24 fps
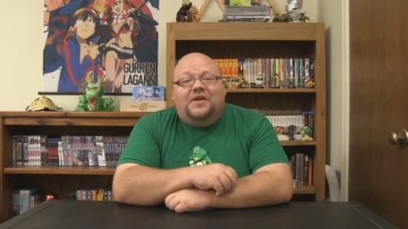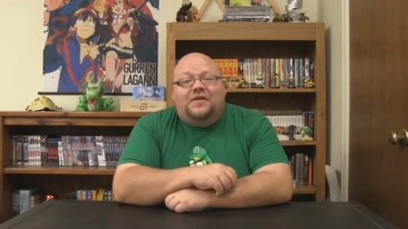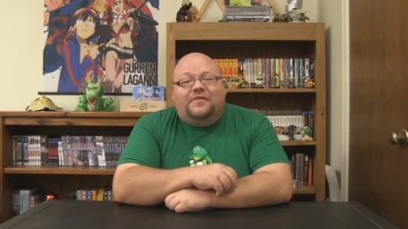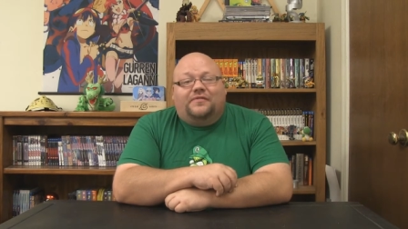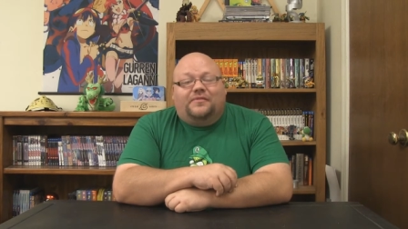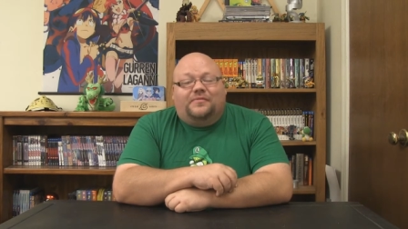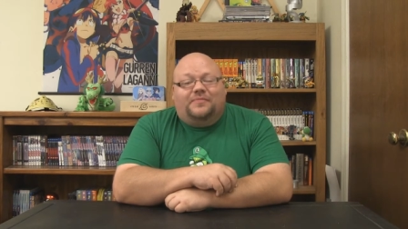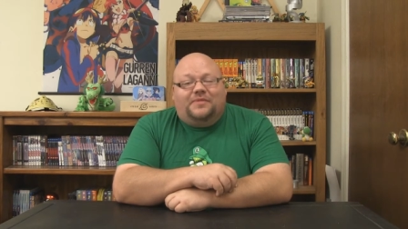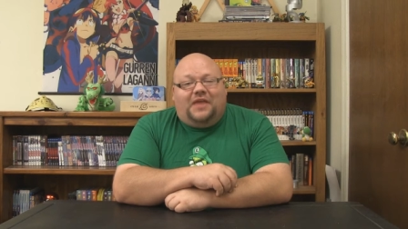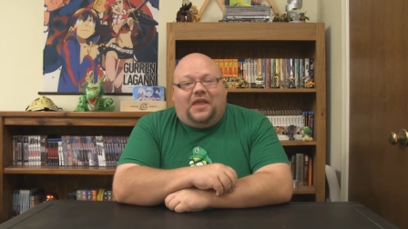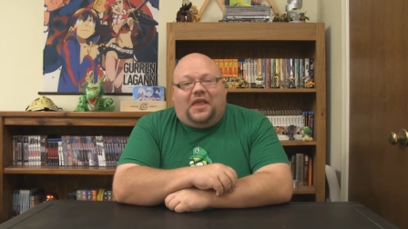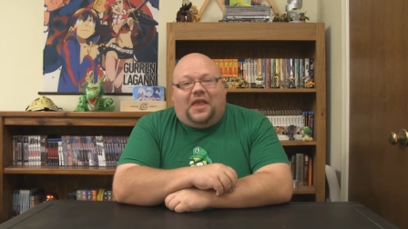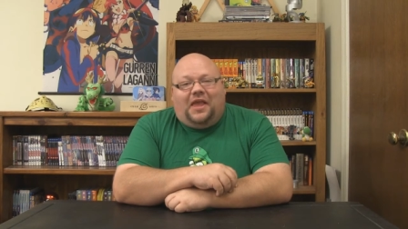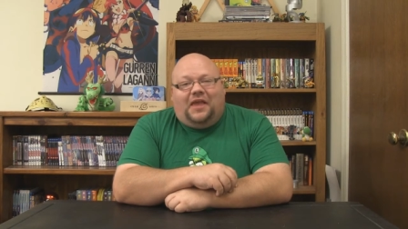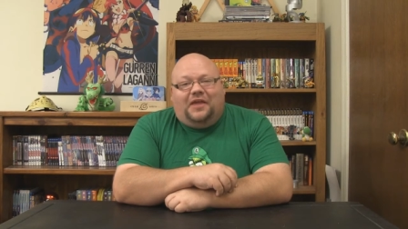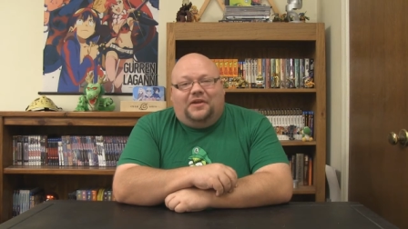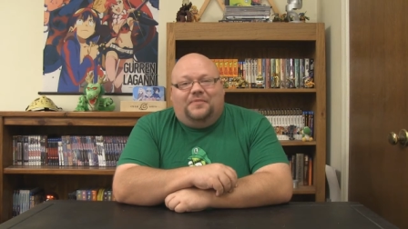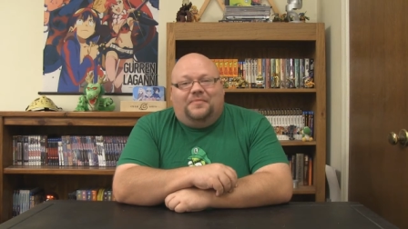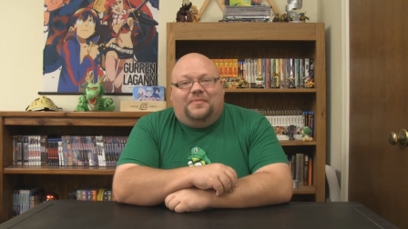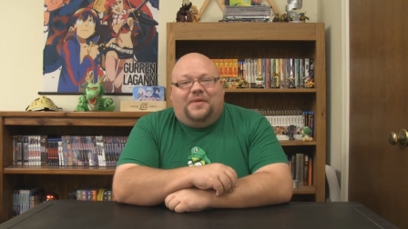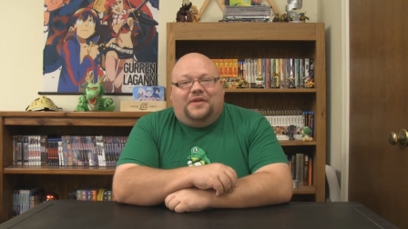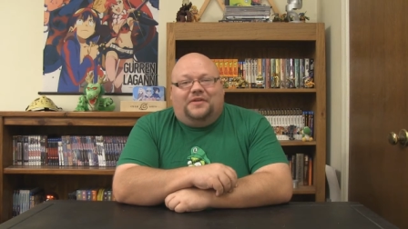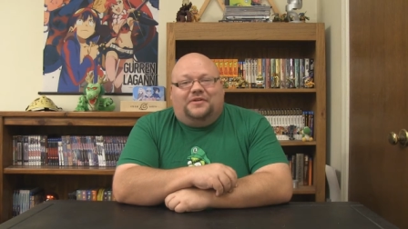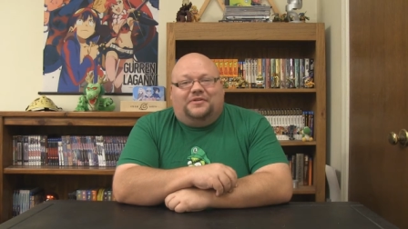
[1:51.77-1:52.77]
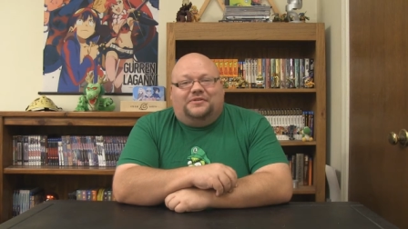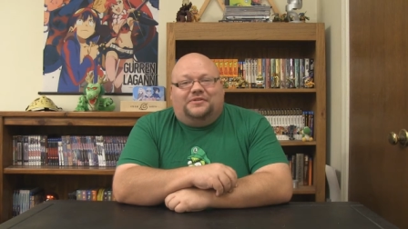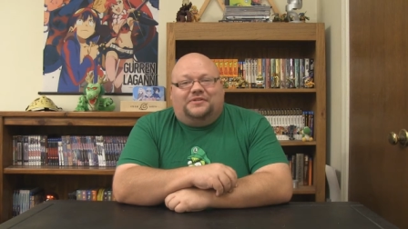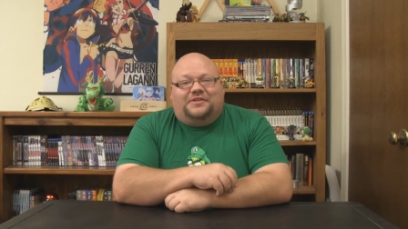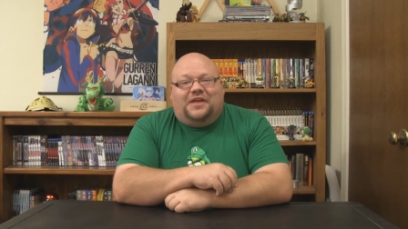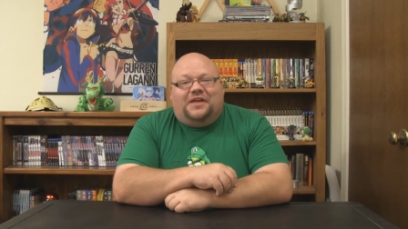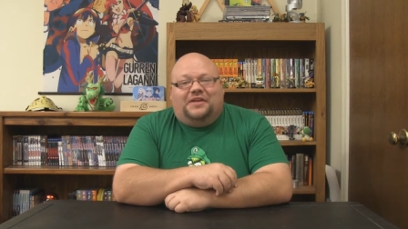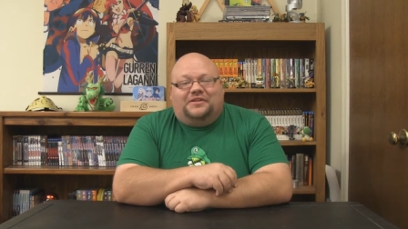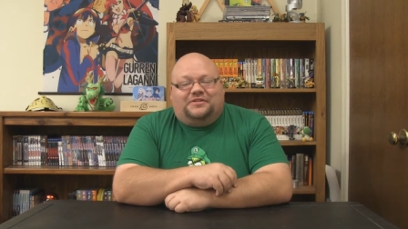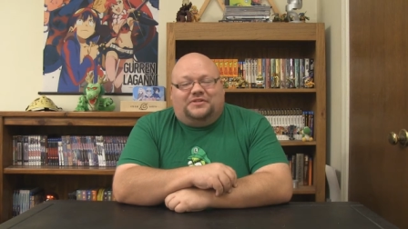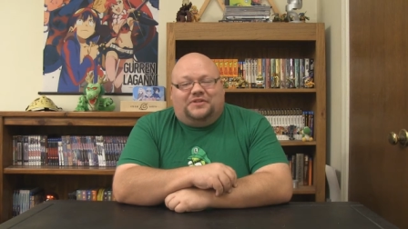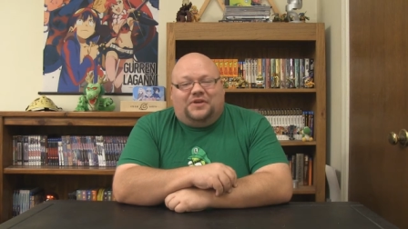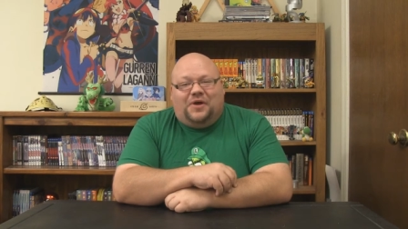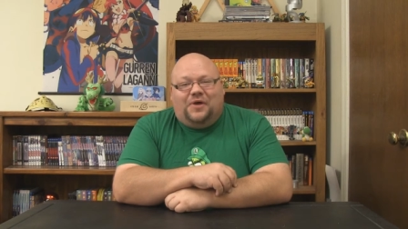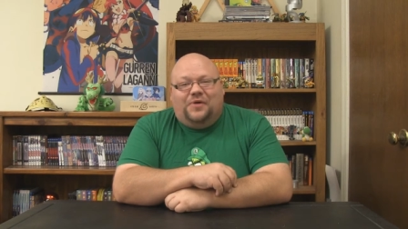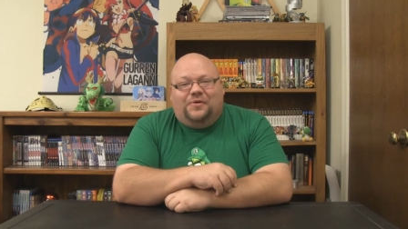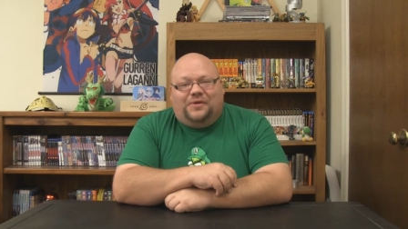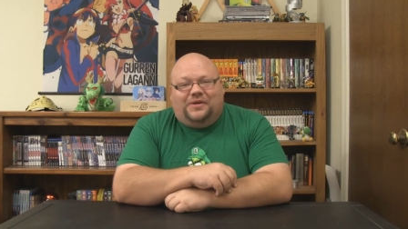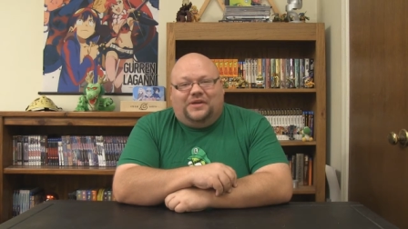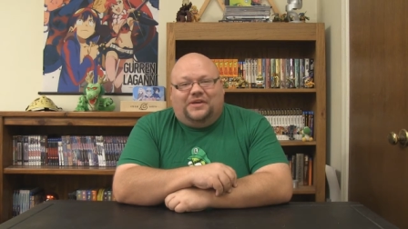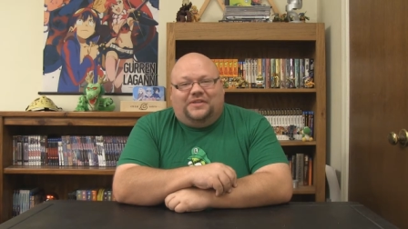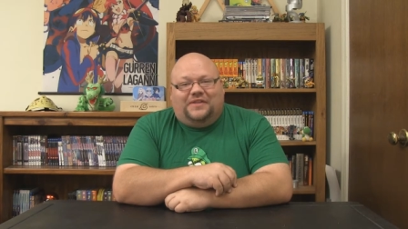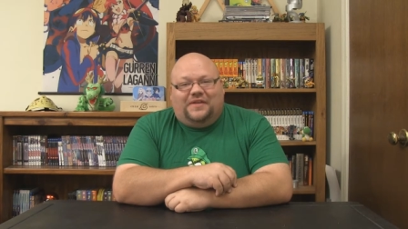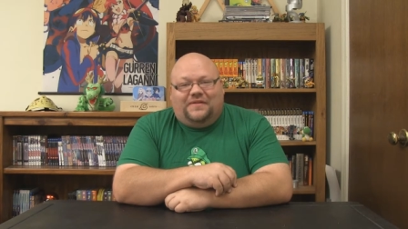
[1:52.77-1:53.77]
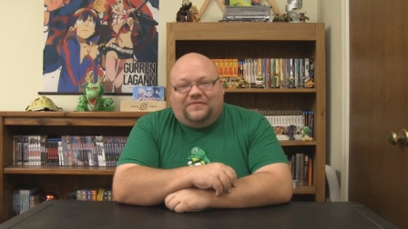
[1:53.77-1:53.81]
from the animators at Toei.